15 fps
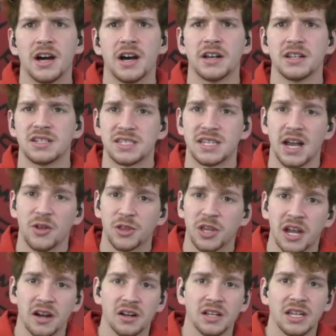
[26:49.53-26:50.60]
South
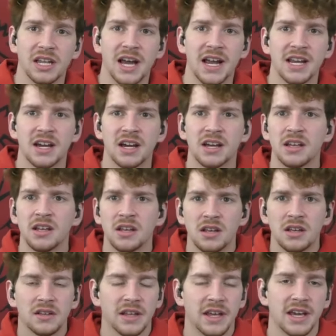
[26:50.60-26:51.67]
Carolina.
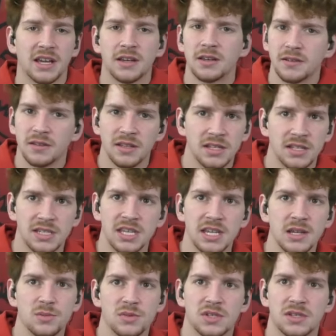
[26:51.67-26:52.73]
Like these
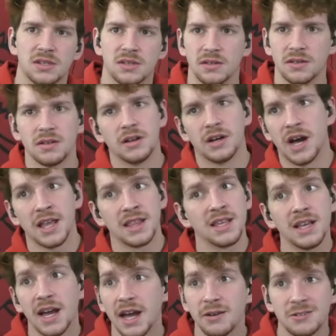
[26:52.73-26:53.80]
teams, I
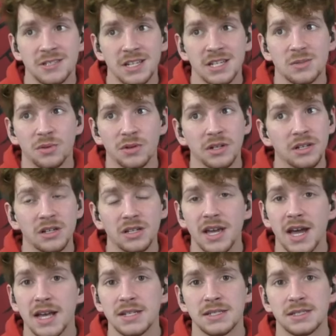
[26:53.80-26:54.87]
think Iowa State's pretty good,
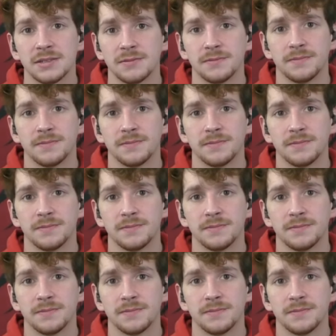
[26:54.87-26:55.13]
guys.